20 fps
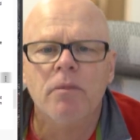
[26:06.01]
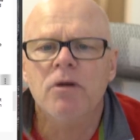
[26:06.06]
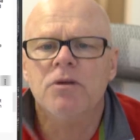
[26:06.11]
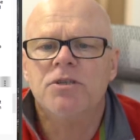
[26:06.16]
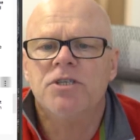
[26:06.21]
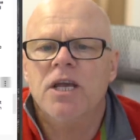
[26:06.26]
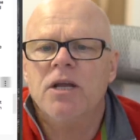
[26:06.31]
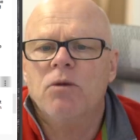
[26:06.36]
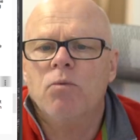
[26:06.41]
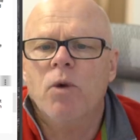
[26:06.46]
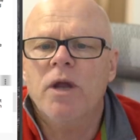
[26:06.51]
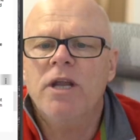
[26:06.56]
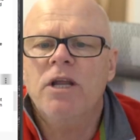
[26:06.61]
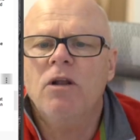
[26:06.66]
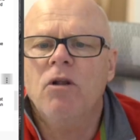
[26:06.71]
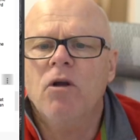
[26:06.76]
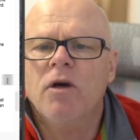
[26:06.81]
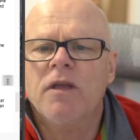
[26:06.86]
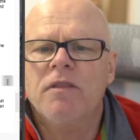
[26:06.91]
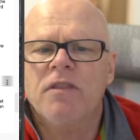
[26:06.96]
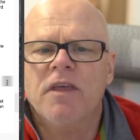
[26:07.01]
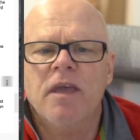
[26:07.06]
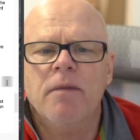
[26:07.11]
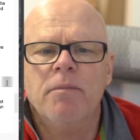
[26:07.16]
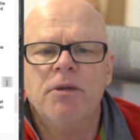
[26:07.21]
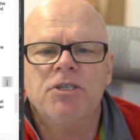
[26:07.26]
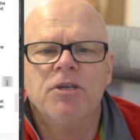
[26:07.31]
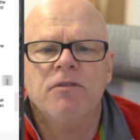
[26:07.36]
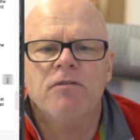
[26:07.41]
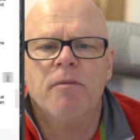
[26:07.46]
Mer said, when you look at the
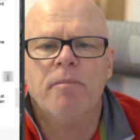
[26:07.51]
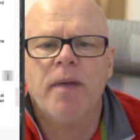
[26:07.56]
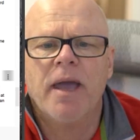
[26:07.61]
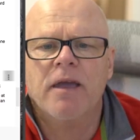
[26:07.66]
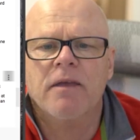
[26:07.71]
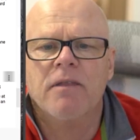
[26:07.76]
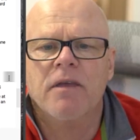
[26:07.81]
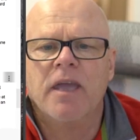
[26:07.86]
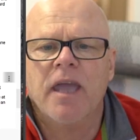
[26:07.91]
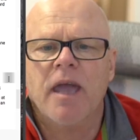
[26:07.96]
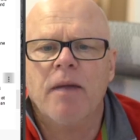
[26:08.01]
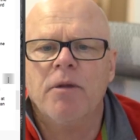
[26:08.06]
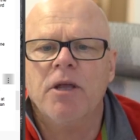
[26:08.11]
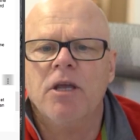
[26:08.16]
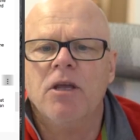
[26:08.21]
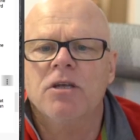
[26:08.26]
image of the back of the camera,